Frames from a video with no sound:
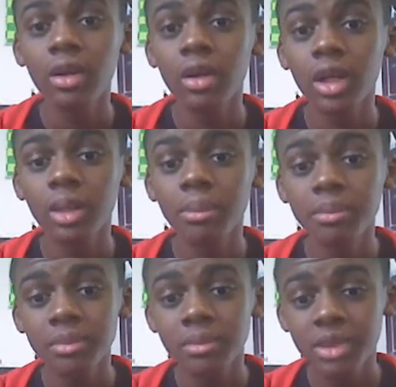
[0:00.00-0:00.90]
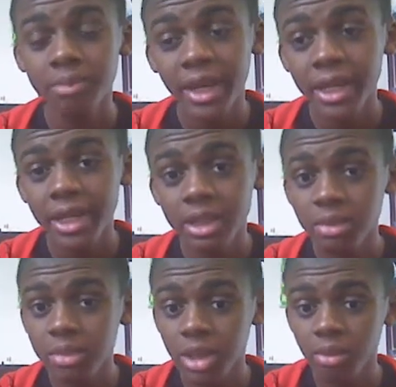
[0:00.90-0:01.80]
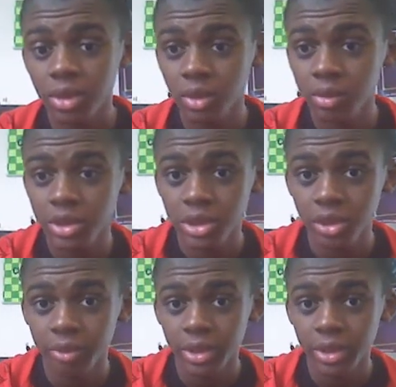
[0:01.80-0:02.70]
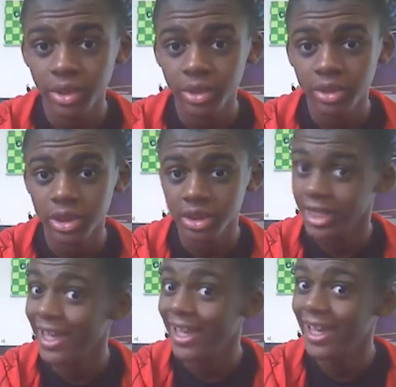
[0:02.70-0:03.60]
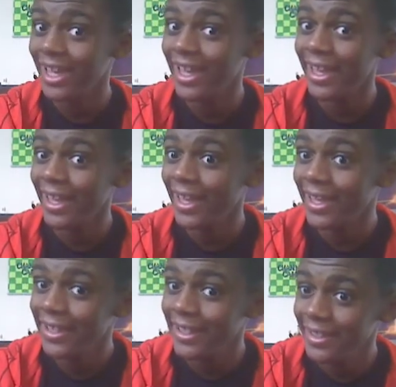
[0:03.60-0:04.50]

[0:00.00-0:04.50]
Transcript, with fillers: um, Spidey teams up with numerous superheroes such as.